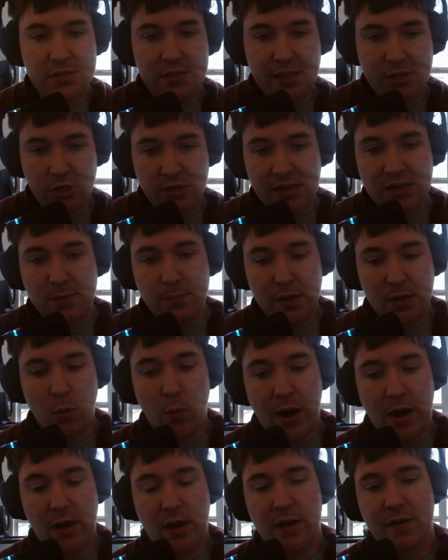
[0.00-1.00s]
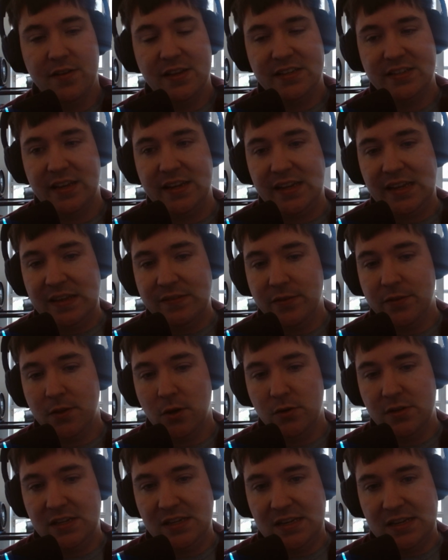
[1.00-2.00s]
need to be aware of is that even
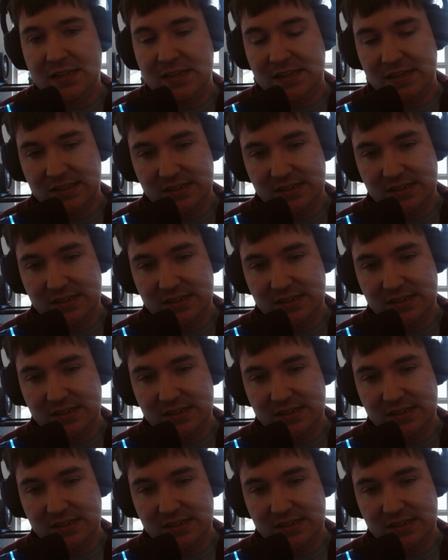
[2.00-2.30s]
though D&D